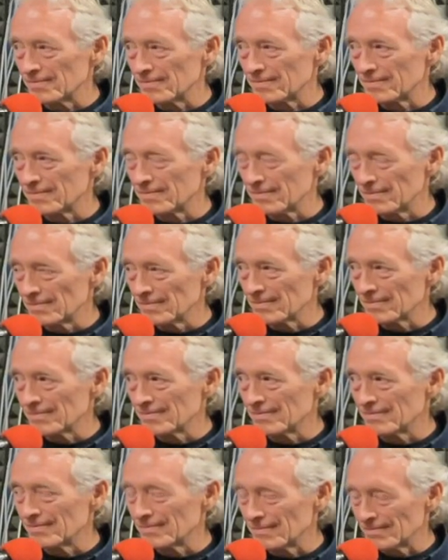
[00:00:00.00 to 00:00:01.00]

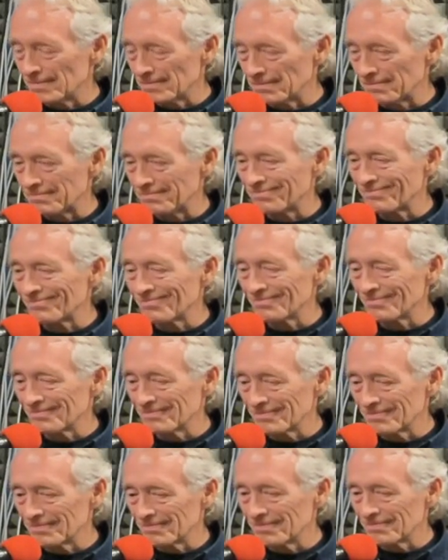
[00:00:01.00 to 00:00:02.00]

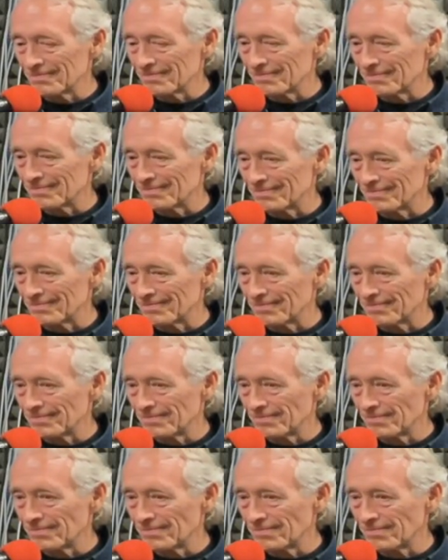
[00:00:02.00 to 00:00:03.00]

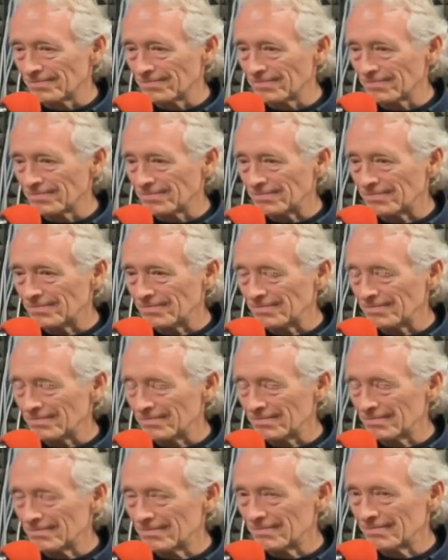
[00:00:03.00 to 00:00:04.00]

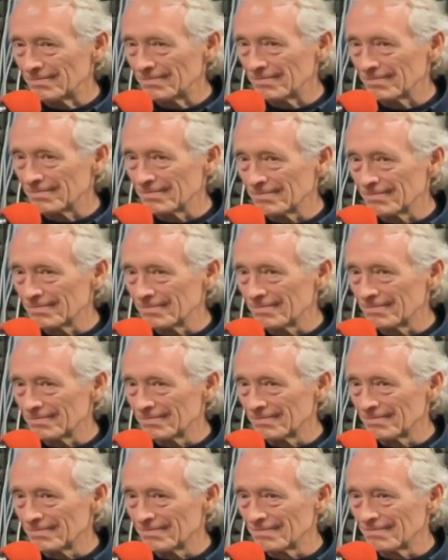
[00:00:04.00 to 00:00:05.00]

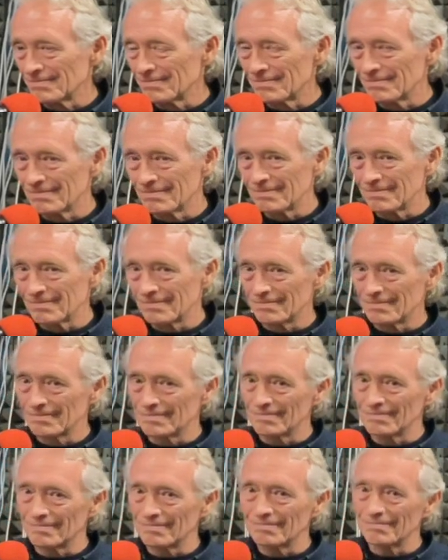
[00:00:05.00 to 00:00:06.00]

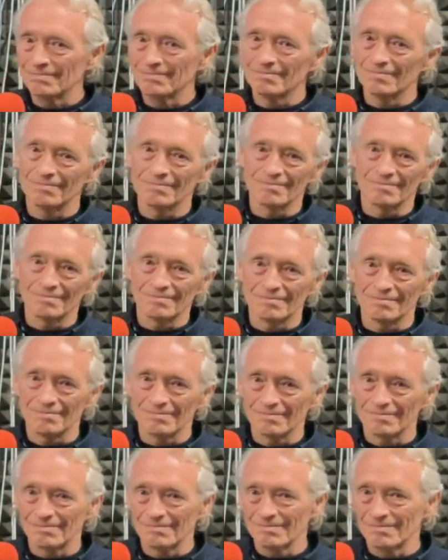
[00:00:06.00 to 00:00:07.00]

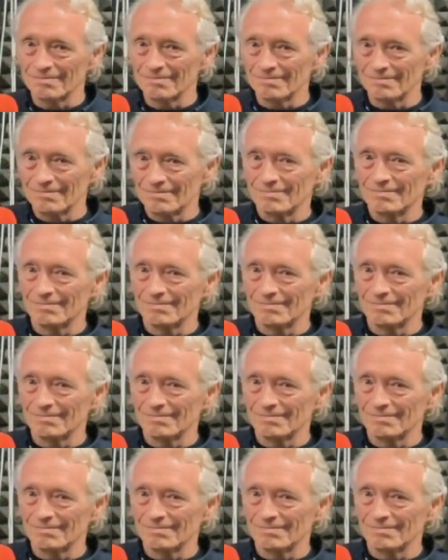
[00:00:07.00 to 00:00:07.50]
This person isn't speaking.